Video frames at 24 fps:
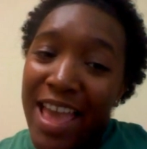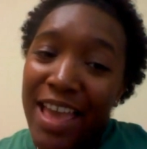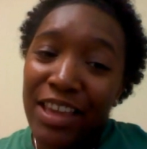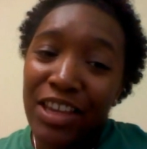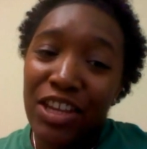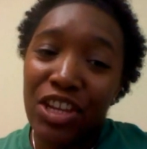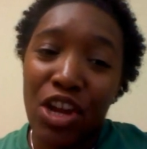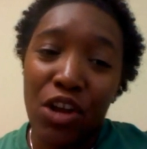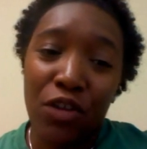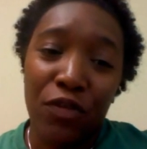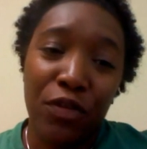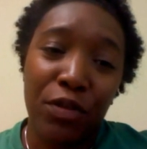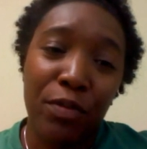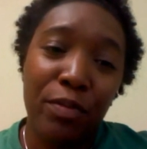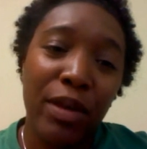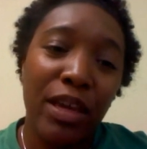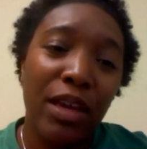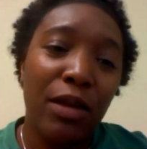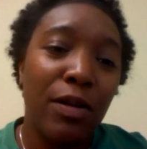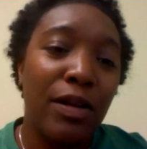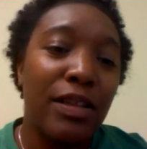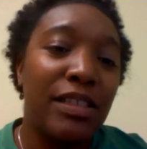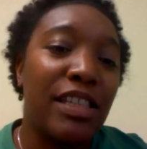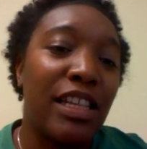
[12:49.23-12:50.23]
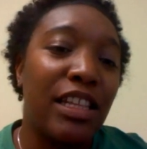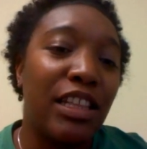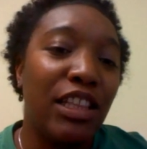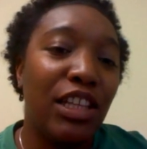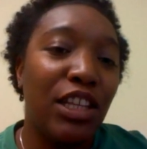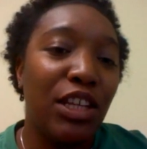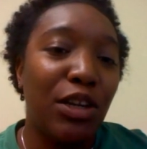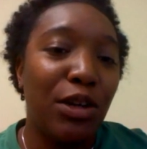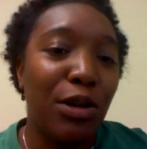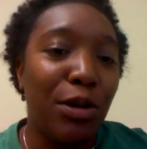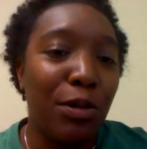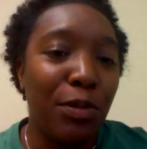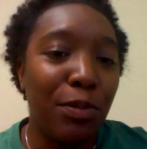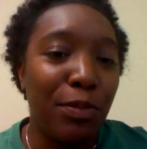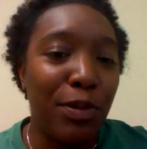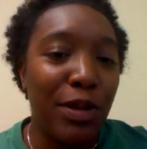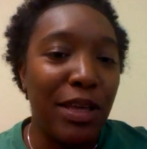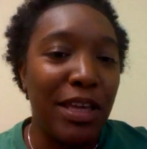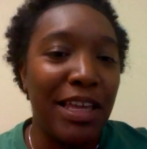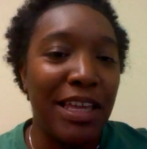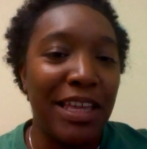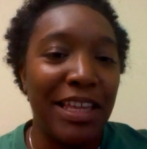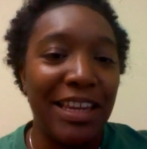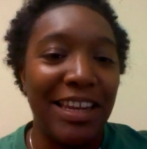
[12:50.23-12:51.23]
For me, it was a little
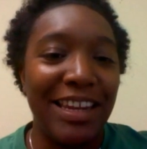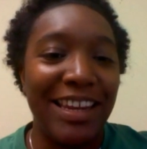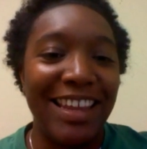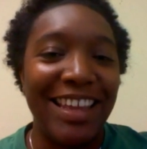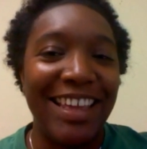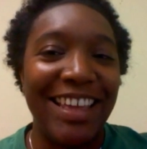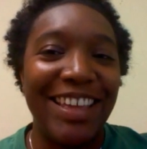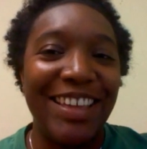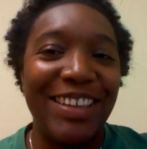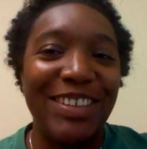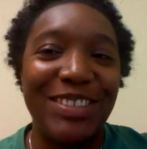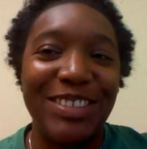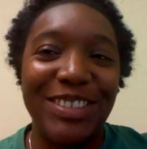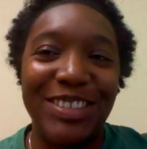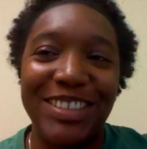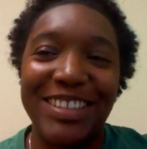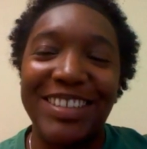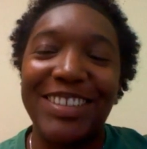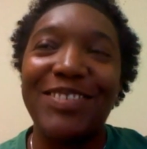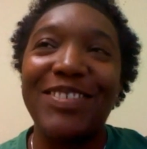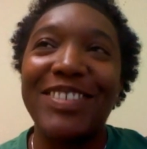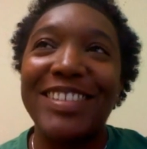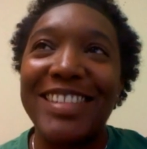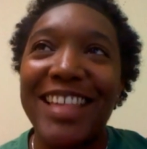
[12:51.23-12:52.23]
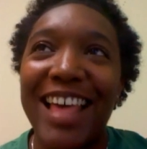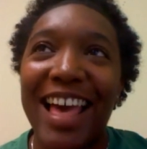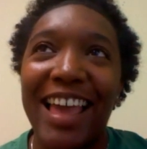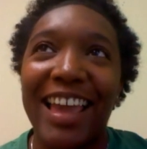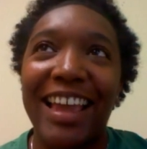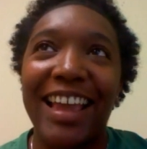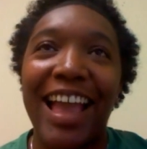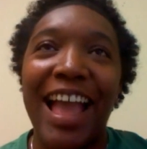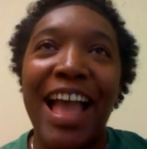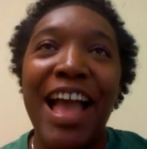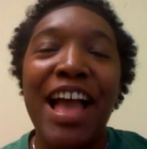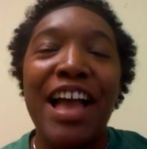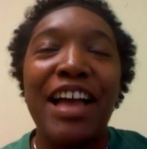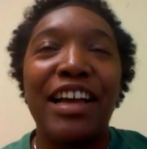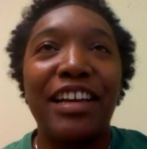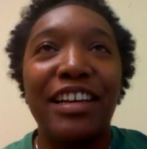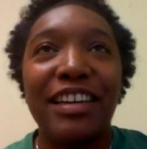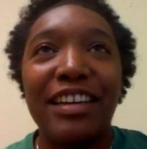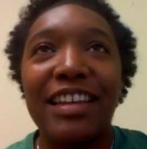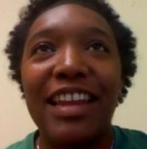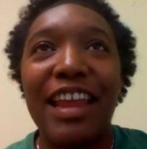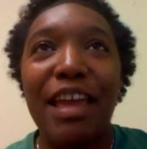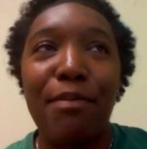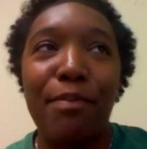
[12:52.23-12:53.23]
bit. It was like
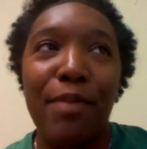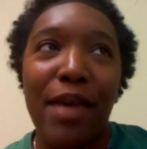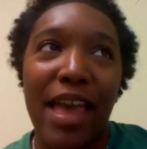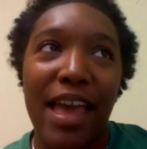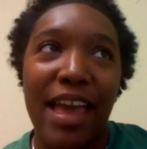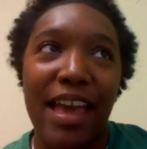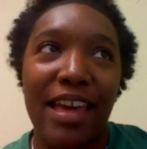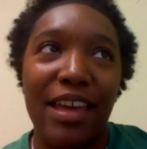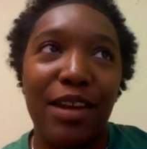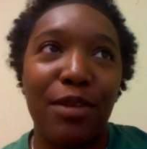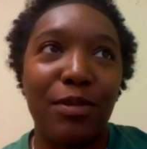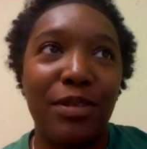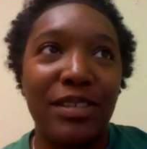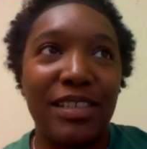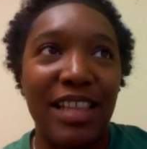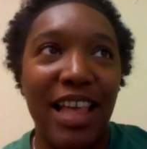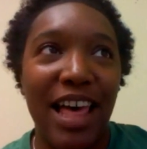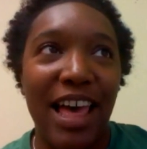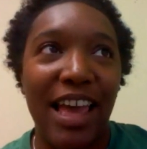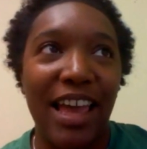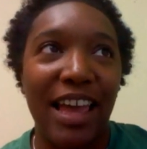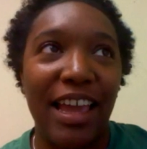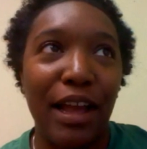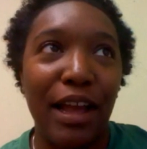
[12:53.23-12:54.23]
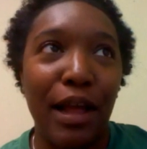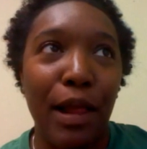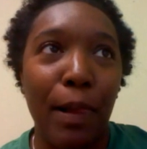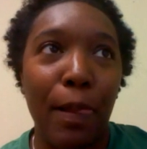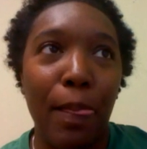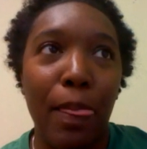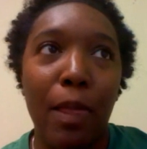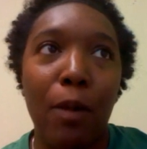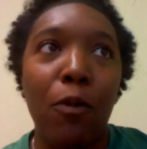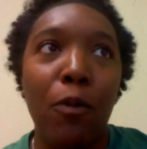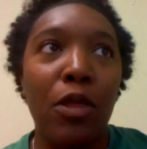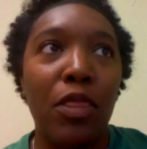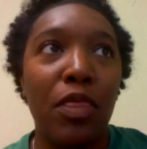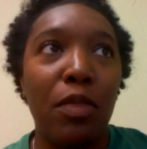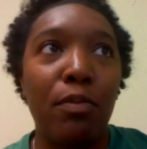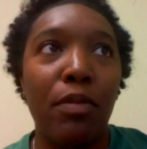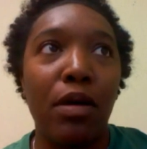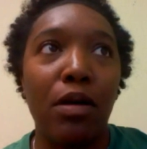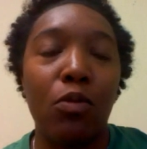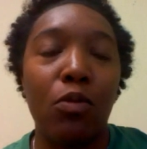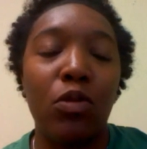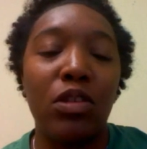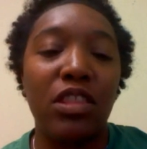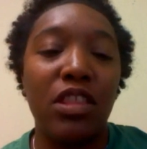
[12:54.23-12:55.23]
good and bad. It was like with
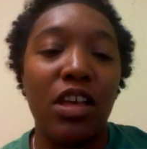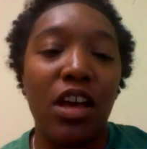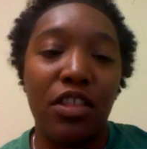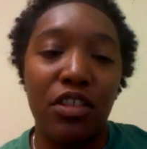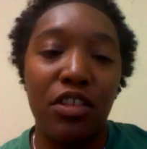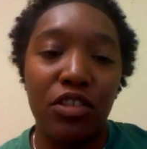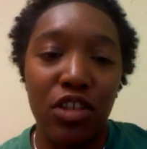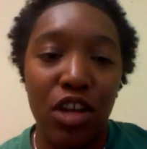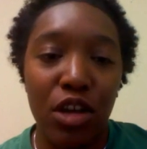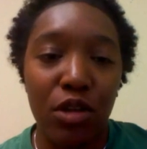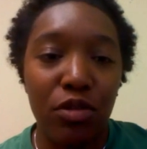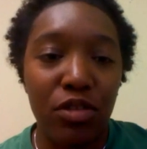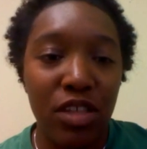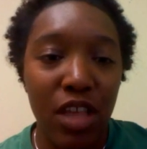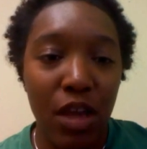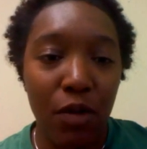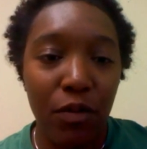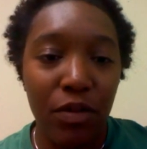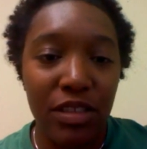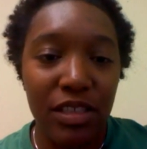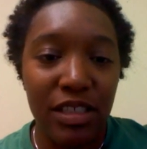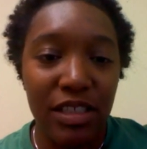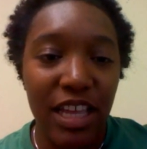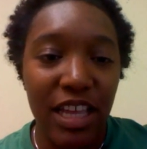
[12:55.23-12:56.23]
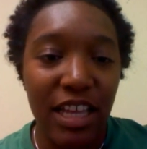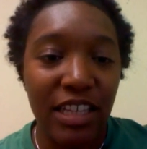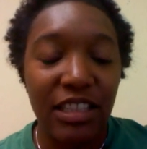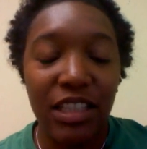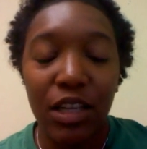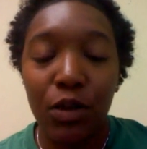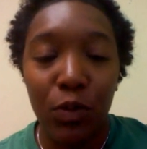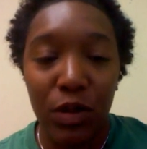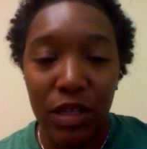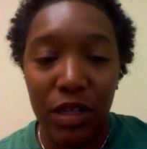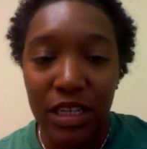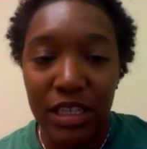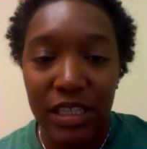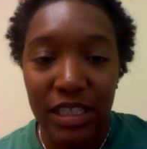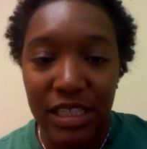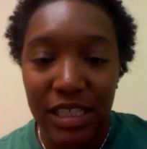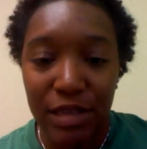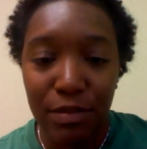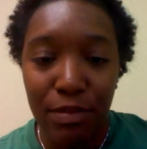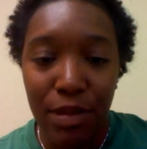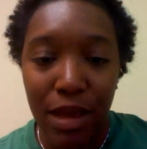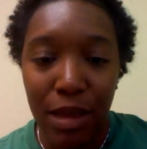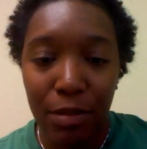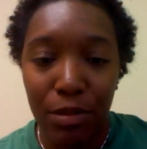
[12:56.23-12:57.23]
the other donors that we selected, we didn't
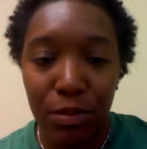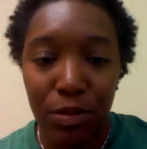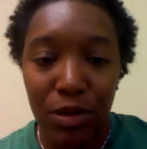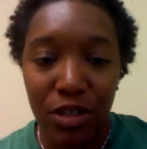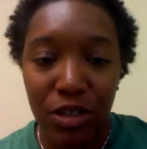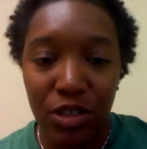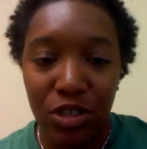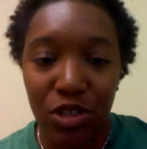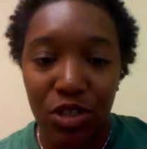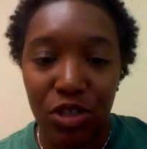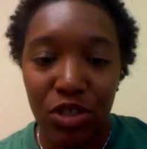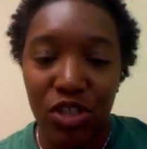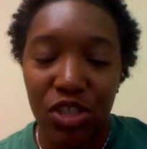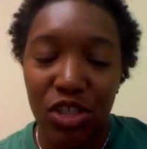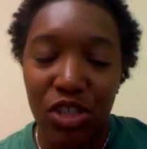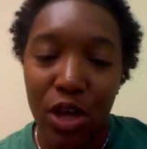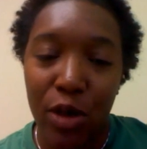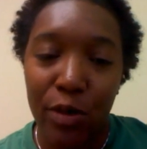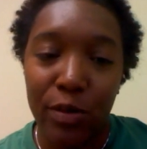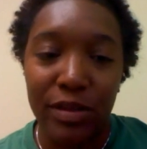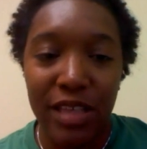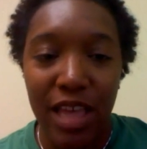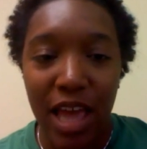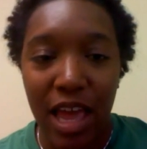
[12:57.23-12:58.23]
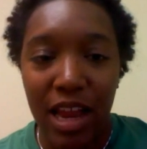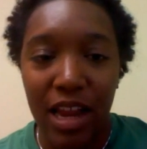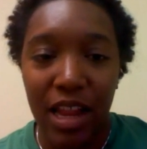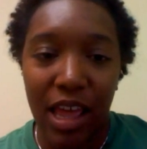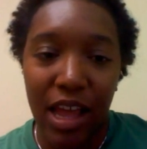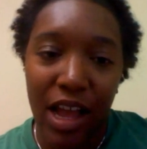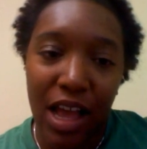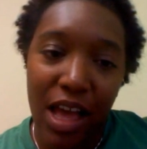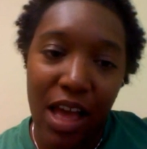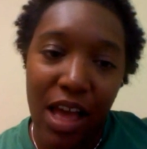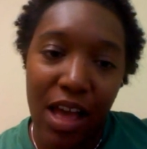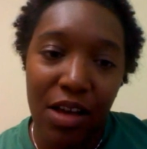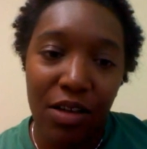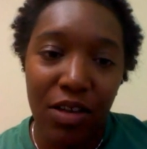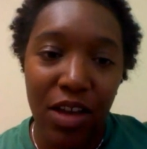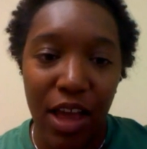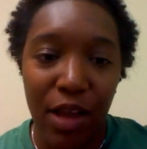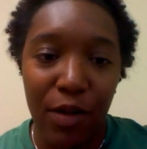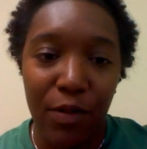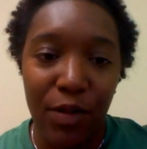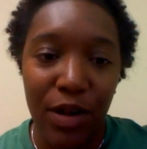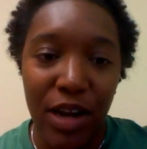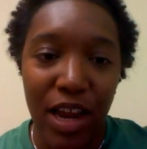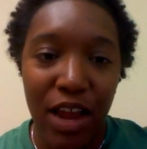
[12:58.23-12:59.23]
see baby pictures, so it was kind of like, oh,
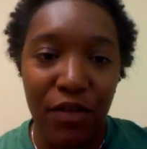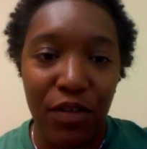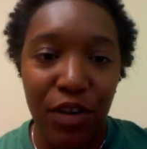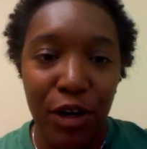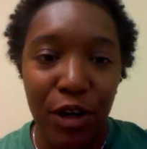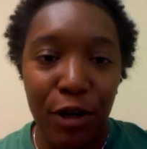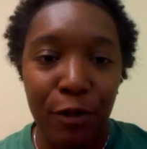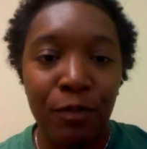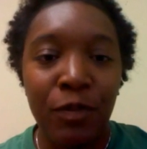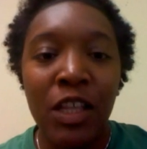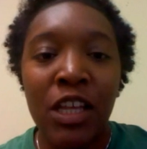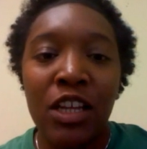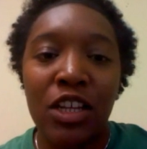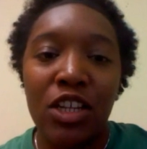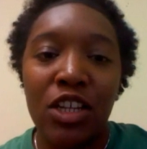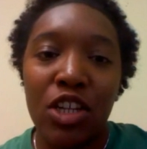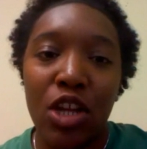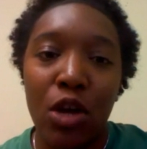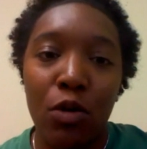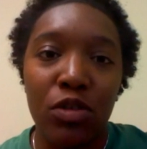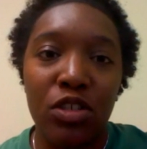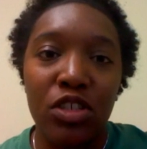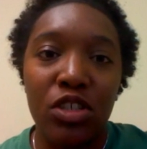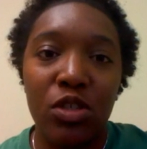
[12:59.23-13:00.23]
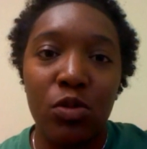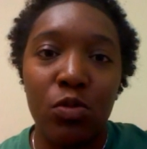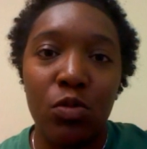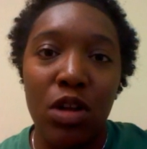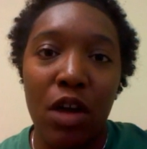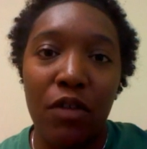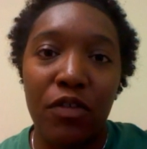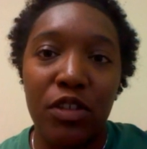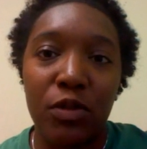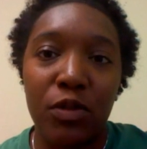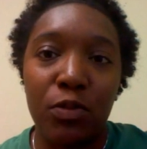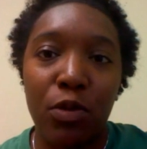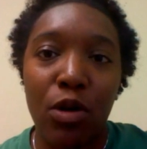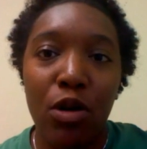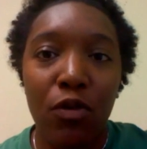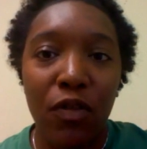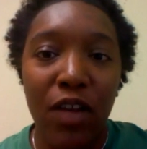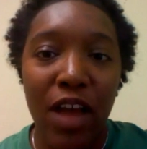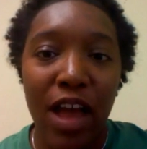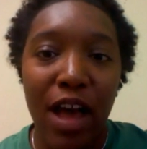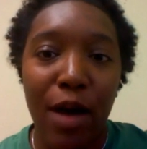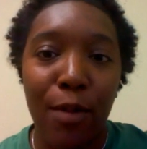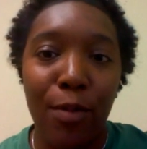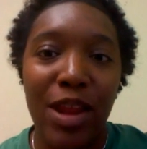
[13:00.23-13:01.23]
okay, whatever. We just went off his
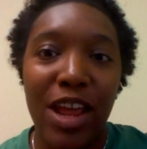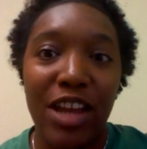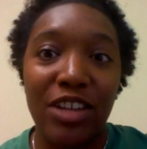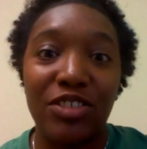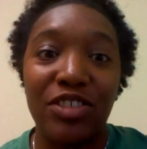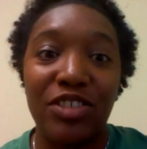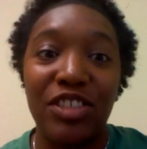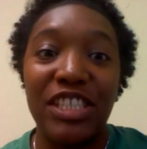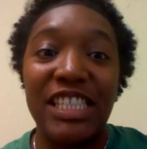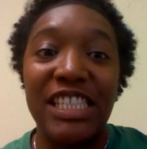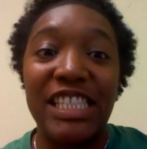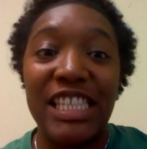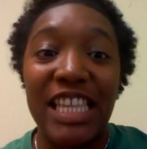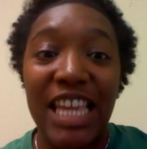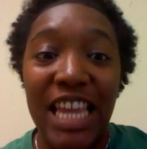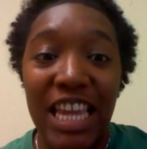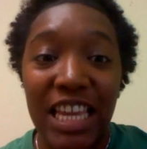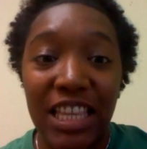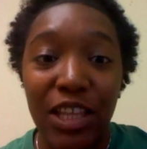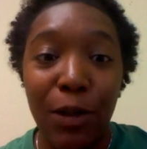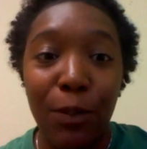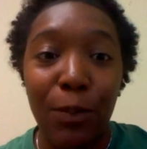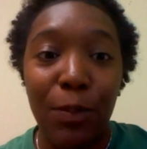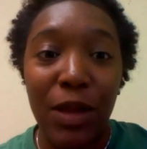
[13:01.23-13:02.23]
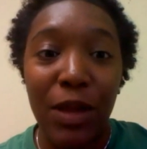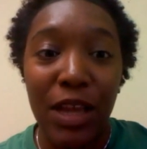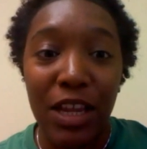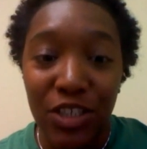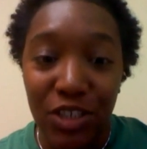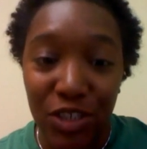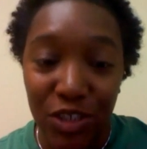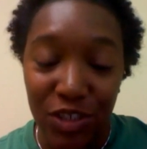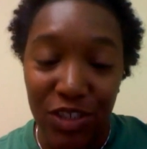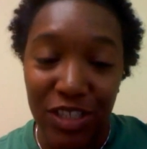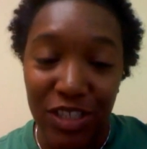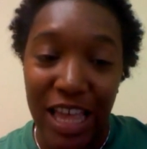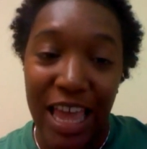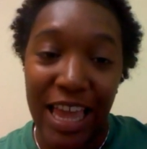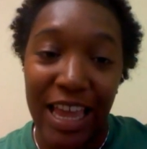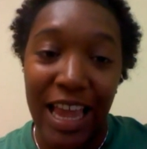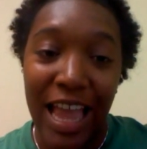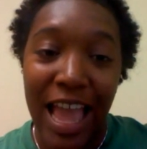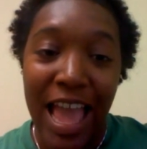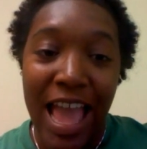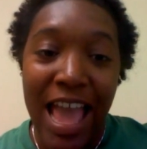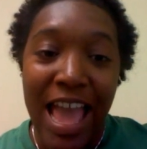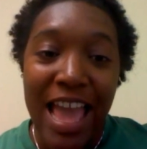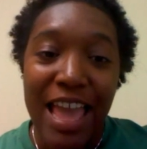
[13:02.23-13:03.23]
profile, but actually seeing their pictures,
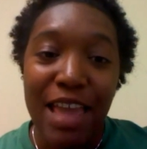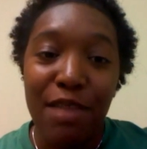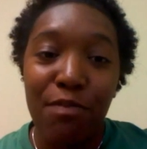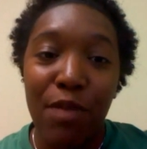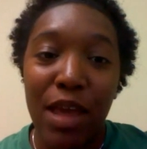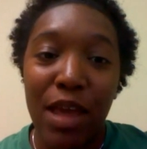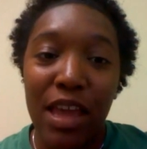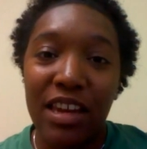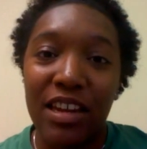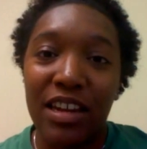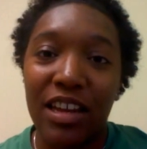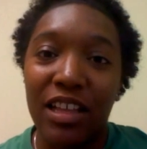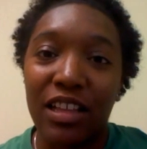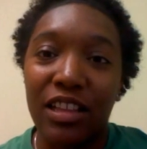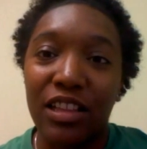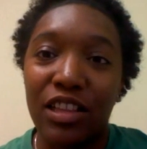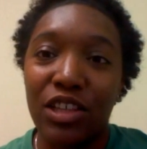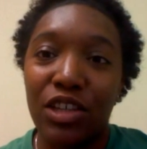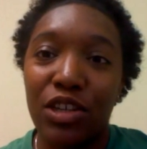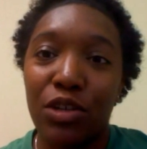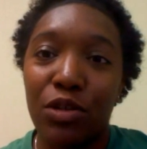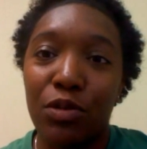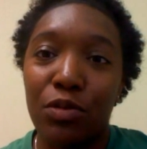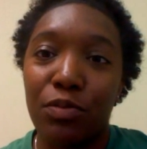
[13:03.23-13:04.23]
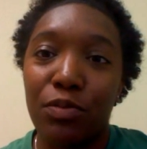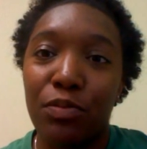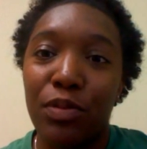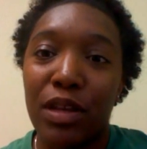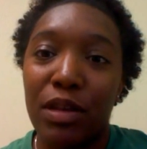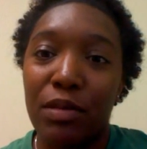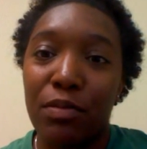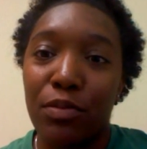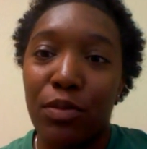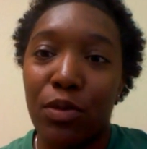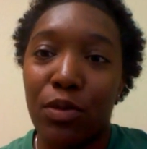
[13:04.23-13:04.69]
like, it made it a little bit